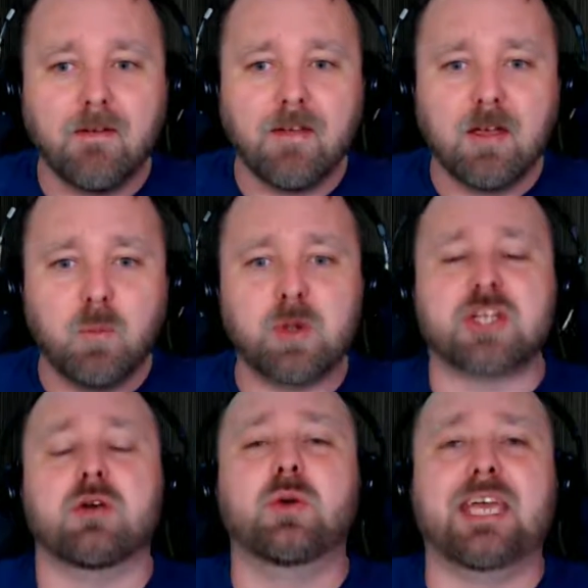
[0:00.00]

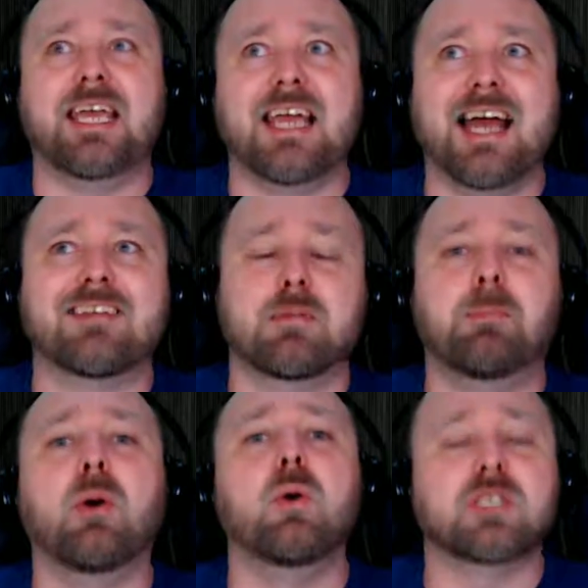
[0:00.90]
Which, okay, I
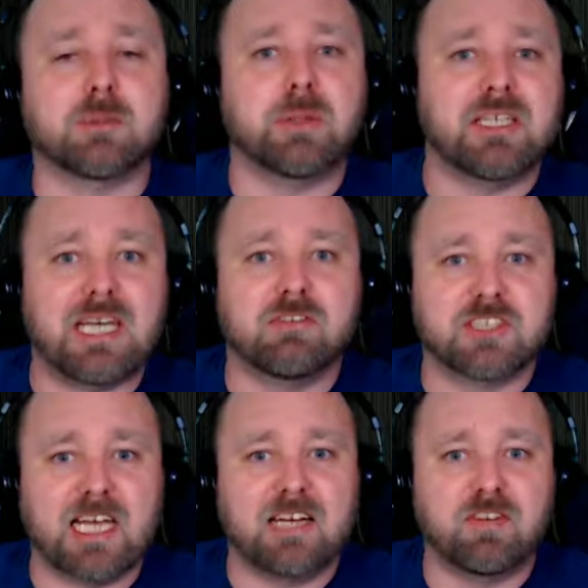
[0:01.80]
suppose, to play
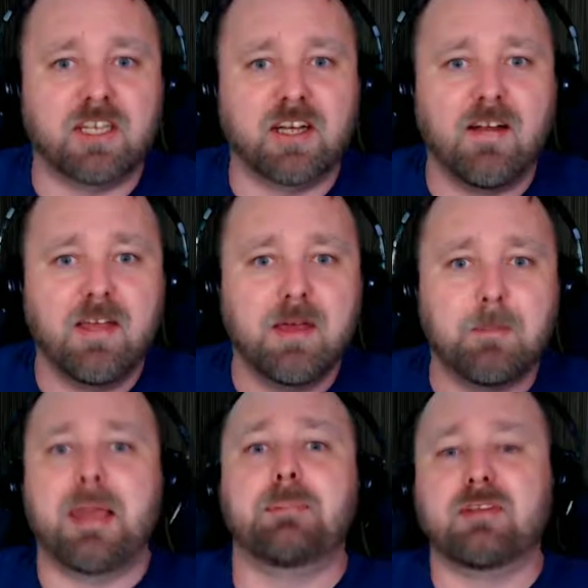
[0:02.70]
devil's advocate,
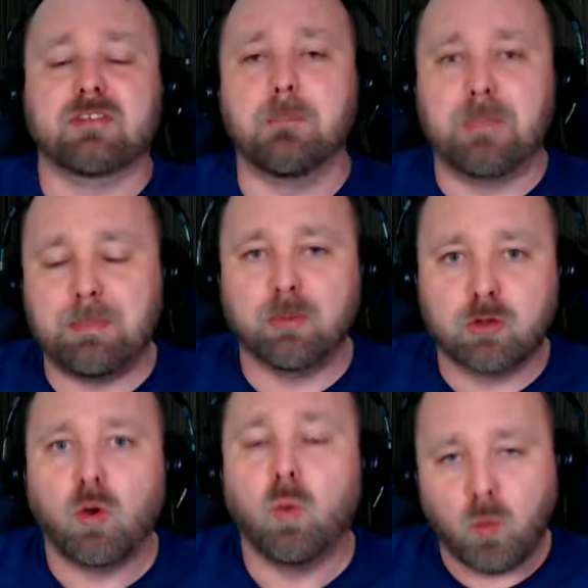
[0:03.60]
maybe some people
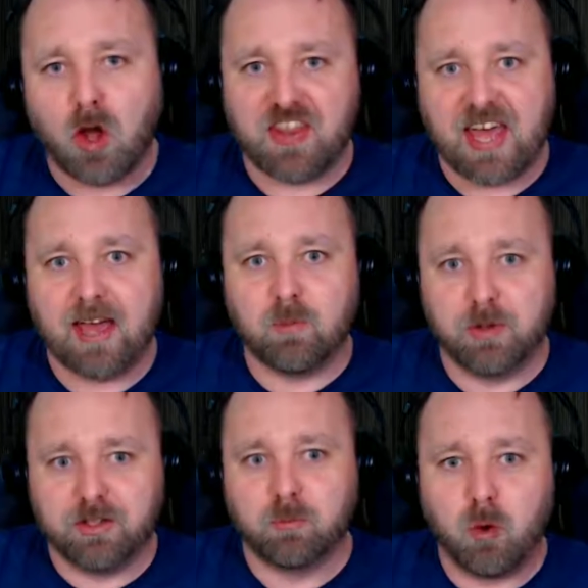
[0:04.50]
don't want that
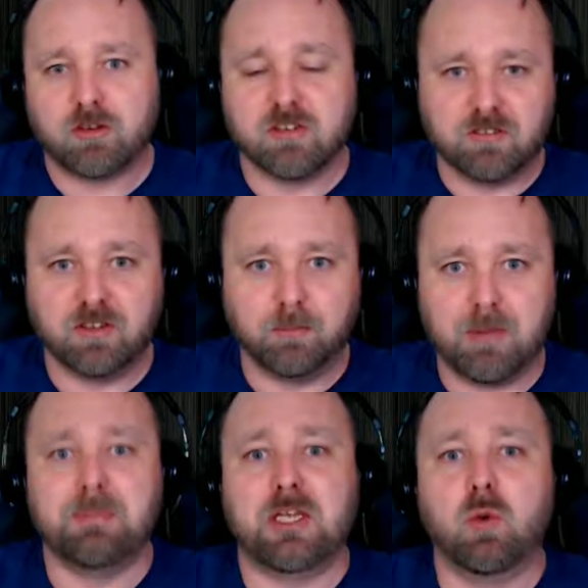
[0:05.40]
when they're watching a film.
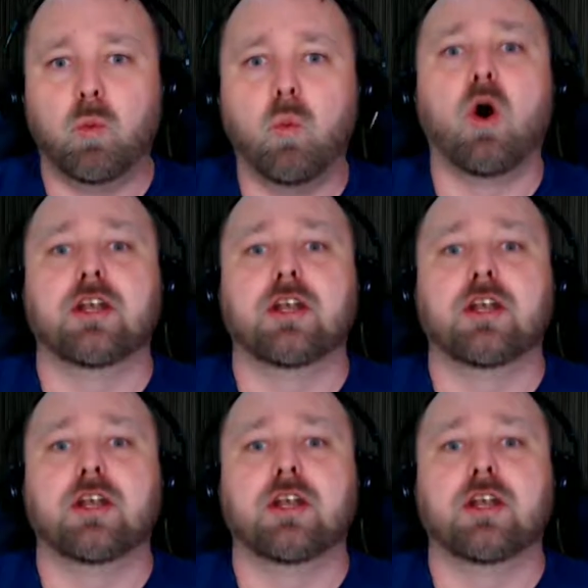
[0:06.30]
Maybe they don't want